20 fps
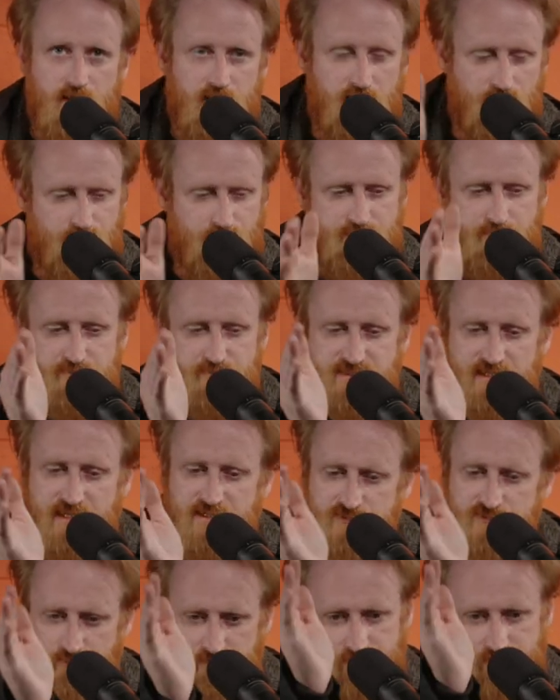He was
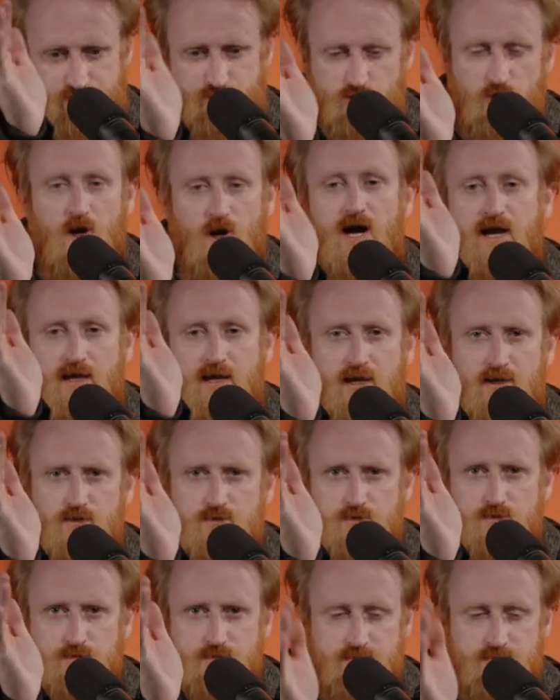obsessed with
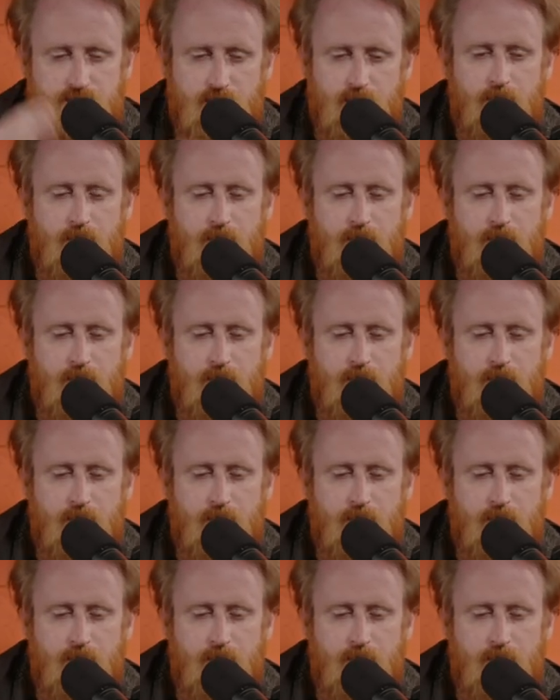triangles.